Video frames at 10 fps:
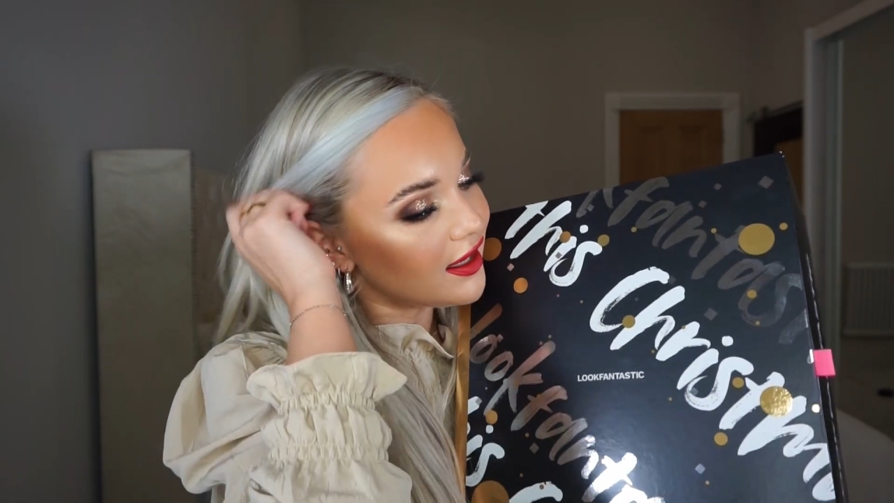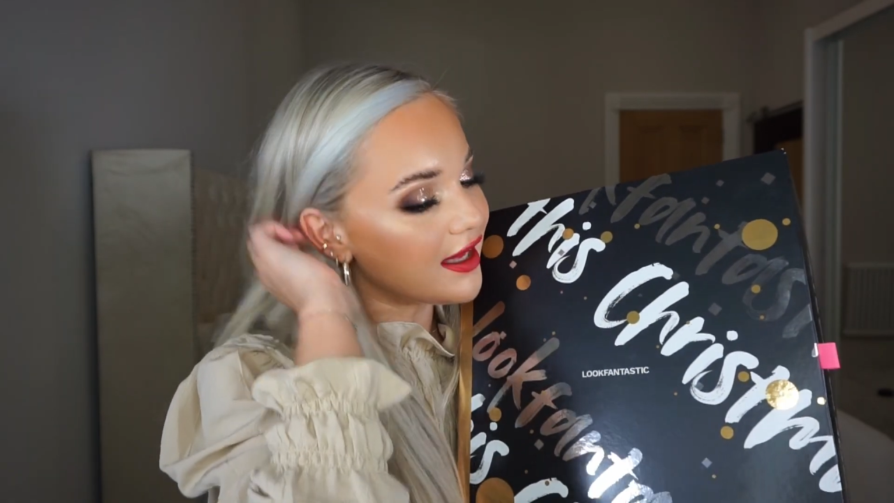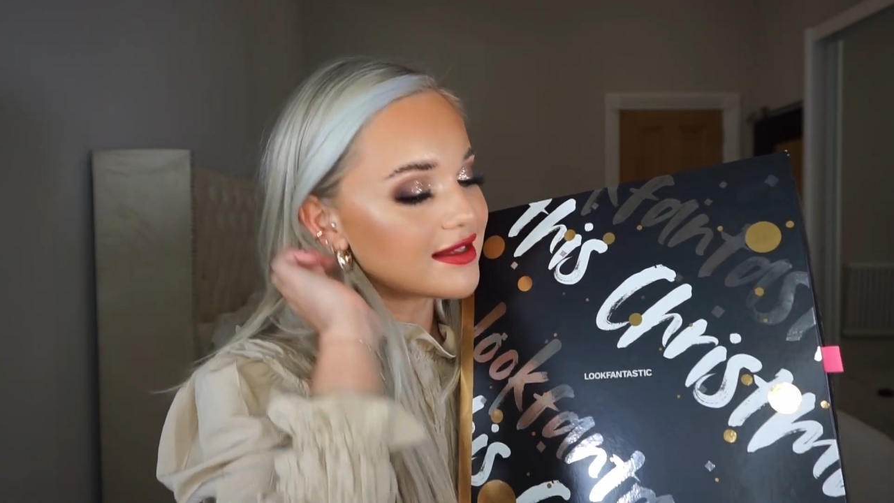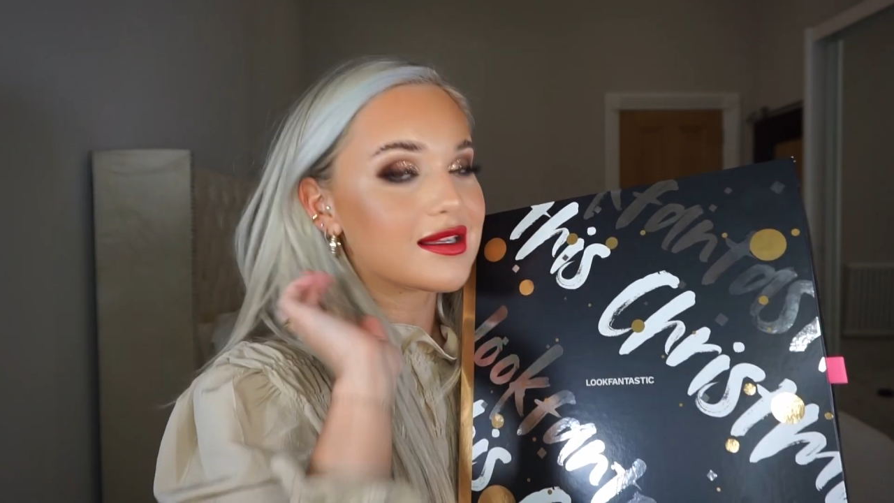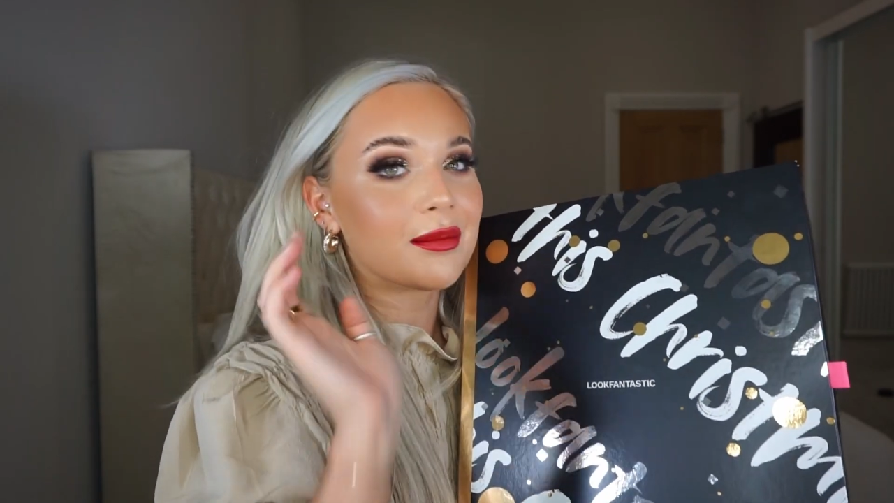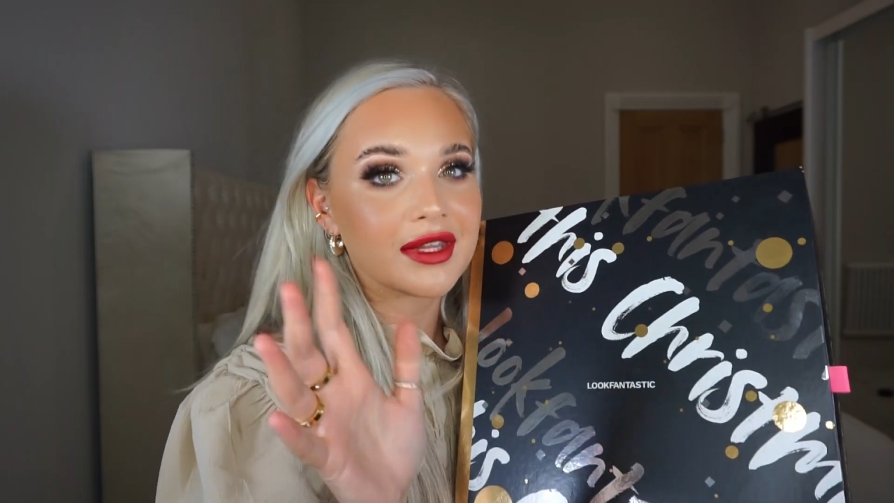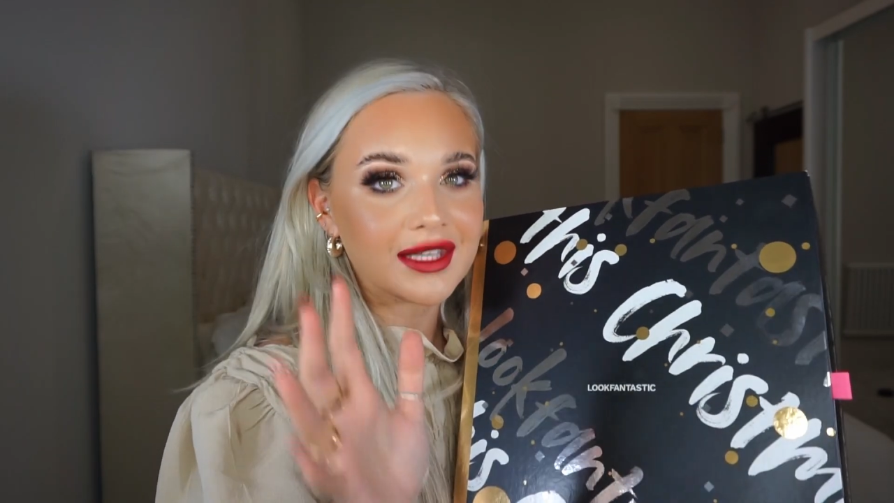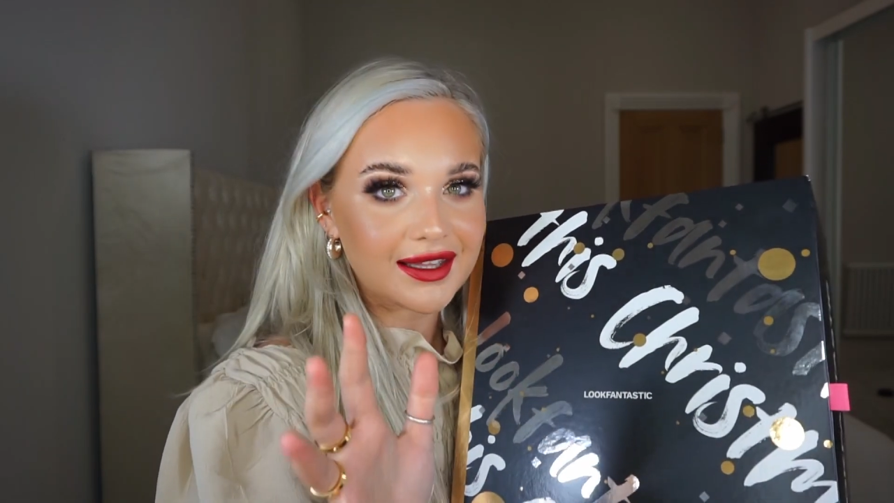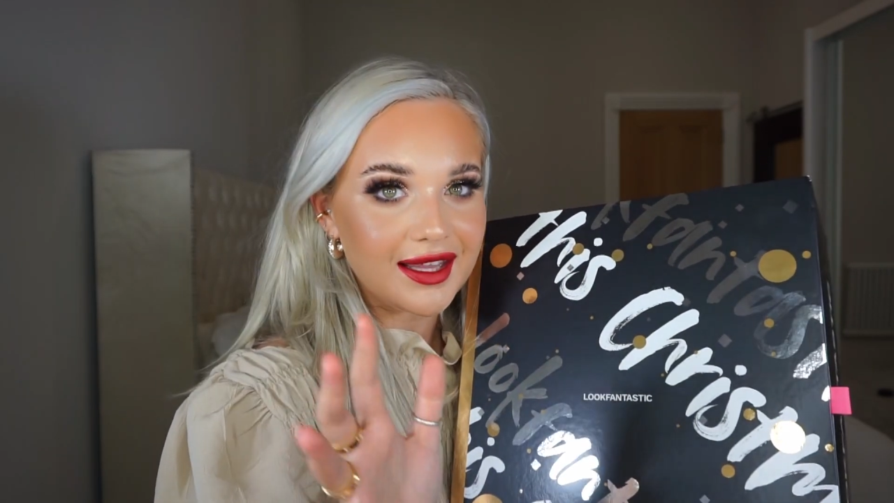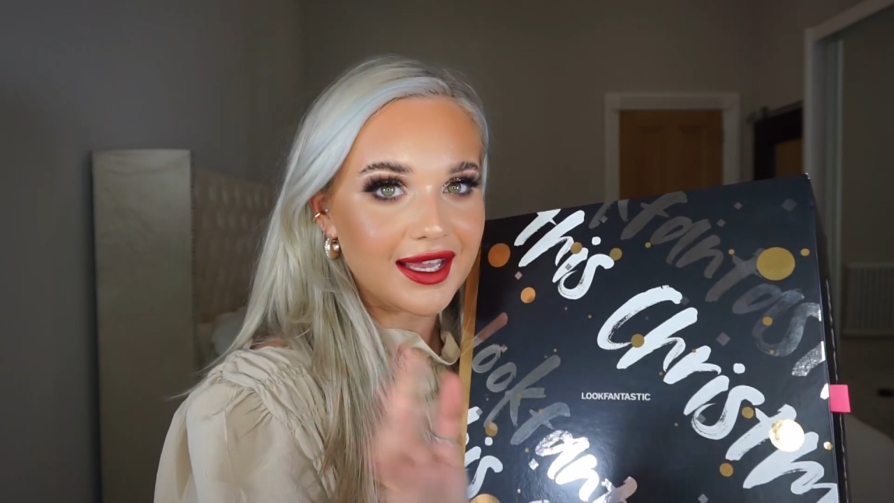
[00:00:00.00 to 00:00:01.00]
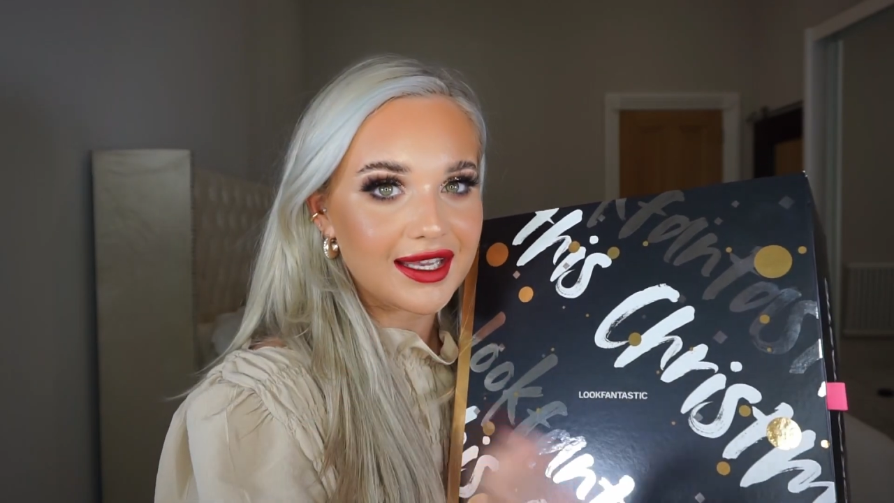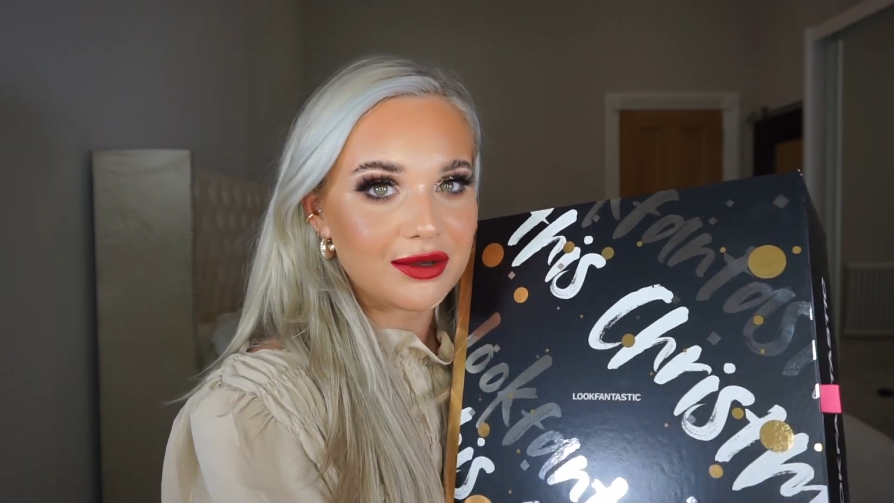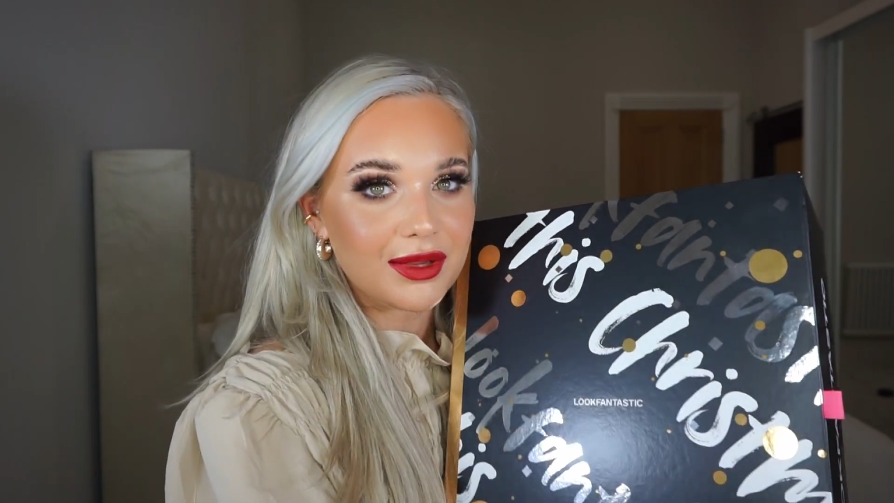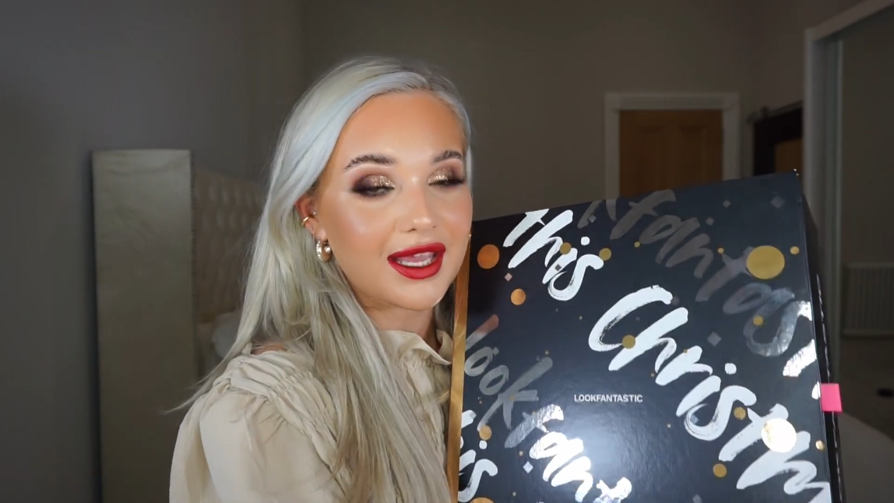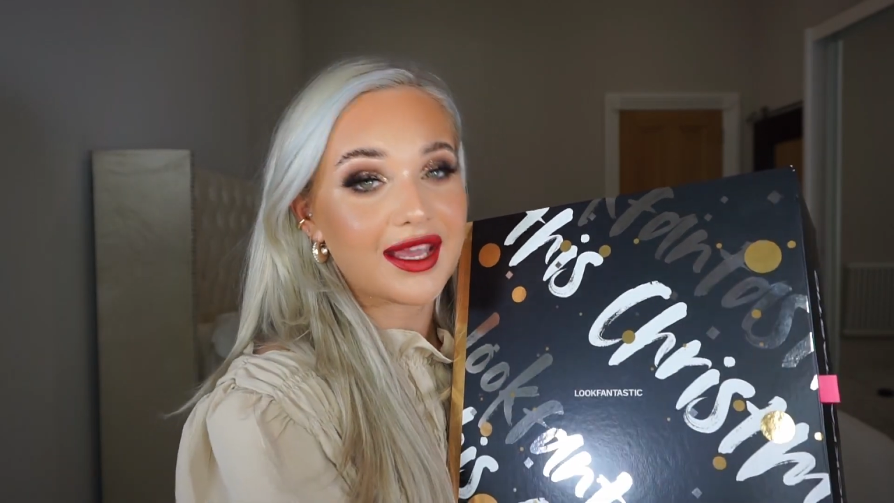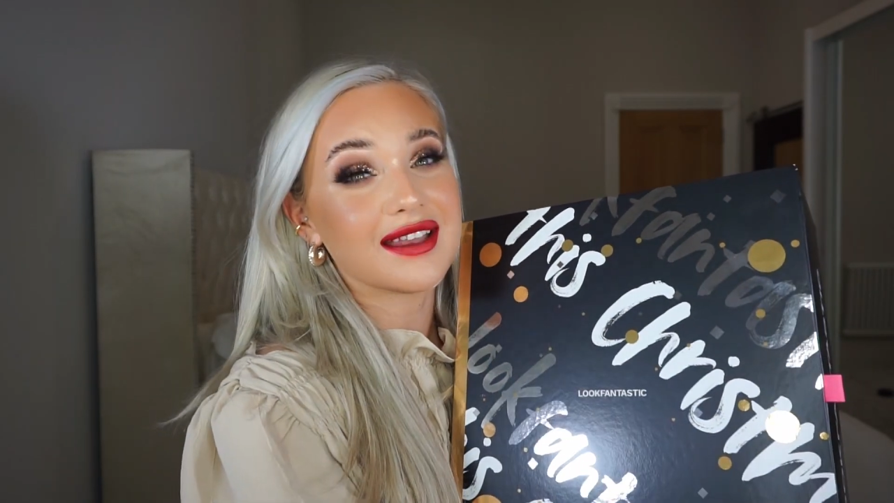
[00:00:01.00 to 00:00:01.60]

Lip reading: It's something like that anyway.